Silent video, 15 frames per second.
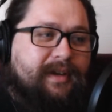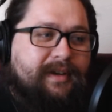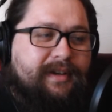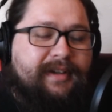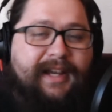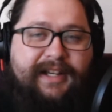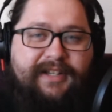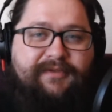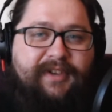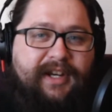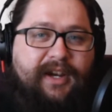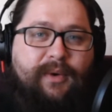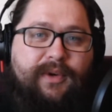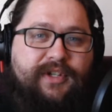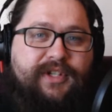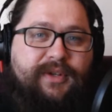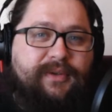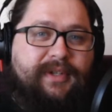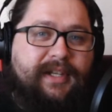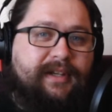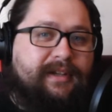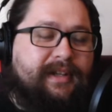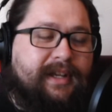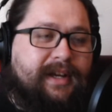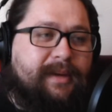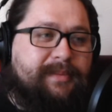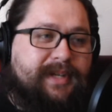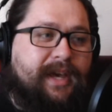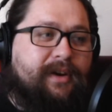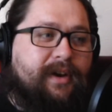next video or two that
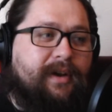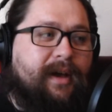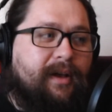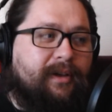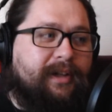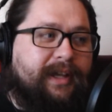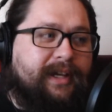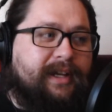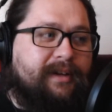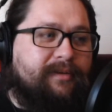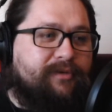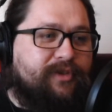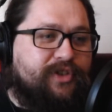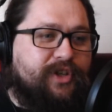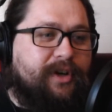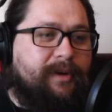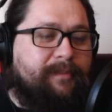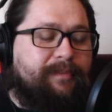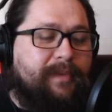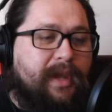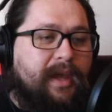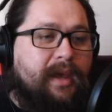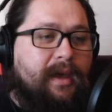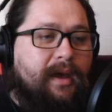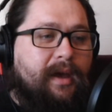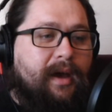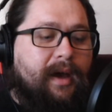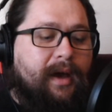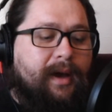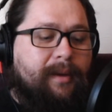comes out, I'll link it for sure.
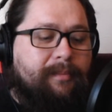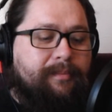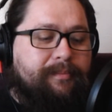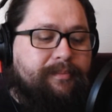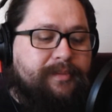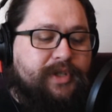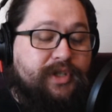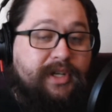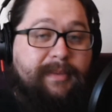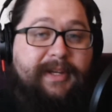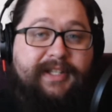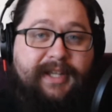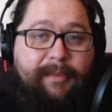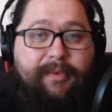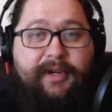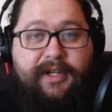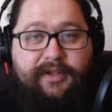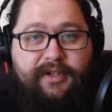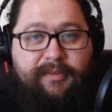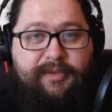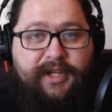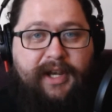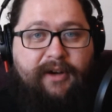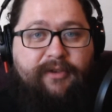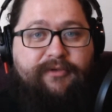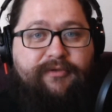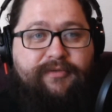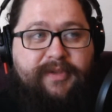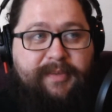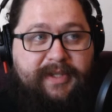So it's going to be a separate YouTube channel
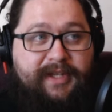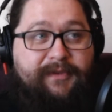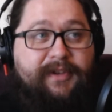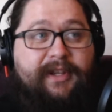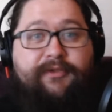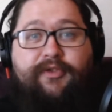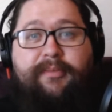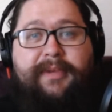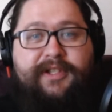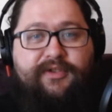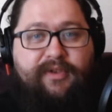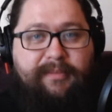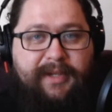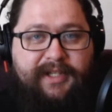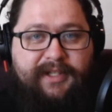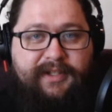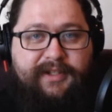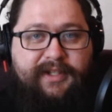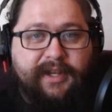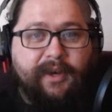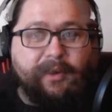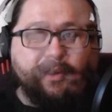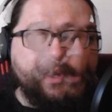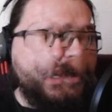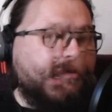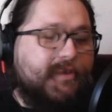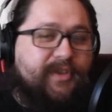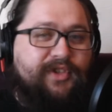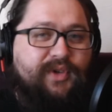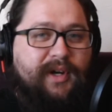specifically for Mr. and Mrs. So
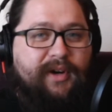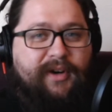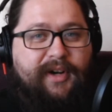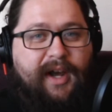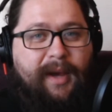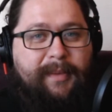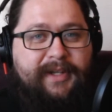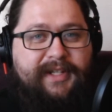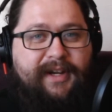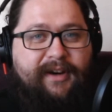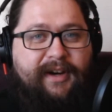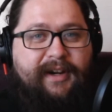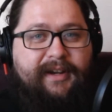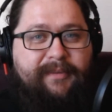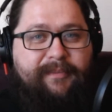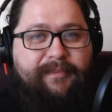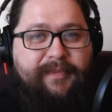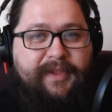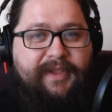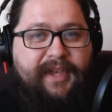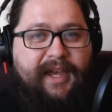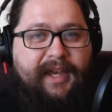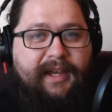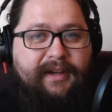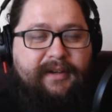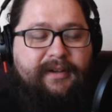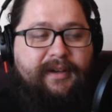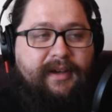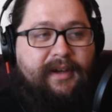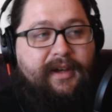if you enjoy her commentary,
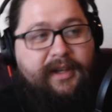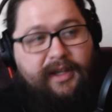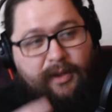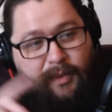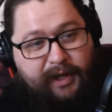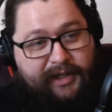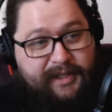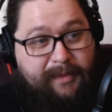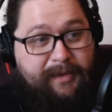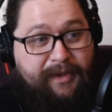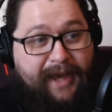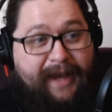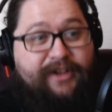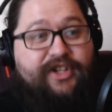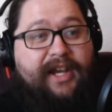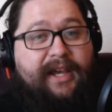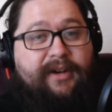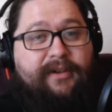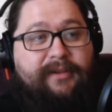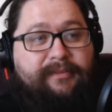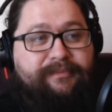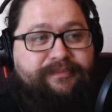then you'll want to sub to that channel,